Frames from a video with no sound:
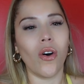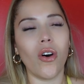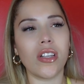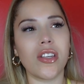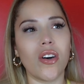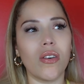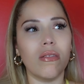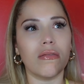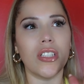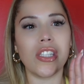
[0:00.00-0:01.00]

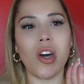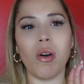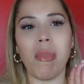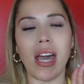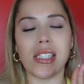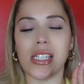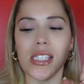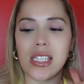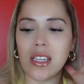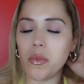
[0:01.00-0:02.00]
Also, just going back to the
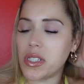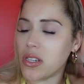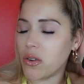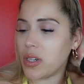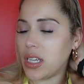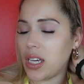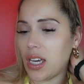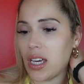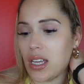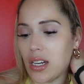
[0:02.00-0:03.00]
scene with Tony
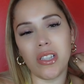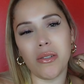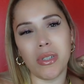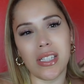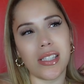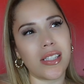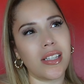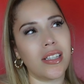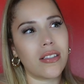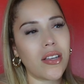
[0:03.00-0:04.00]
and Lewis.
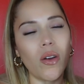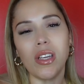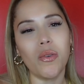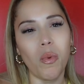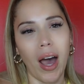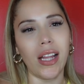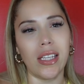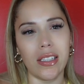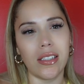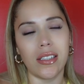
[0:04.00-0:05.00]
Tony, you
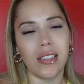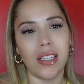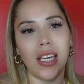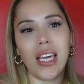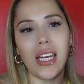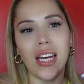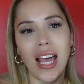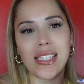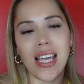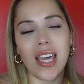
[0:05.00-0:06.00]
wildin'. He did
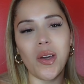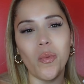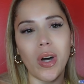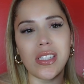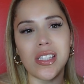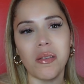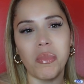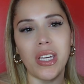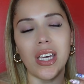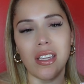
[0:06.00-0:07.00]
not say he wants to
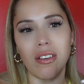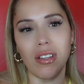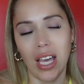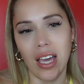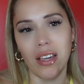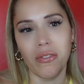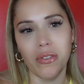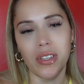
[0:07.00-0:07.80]
be in your life.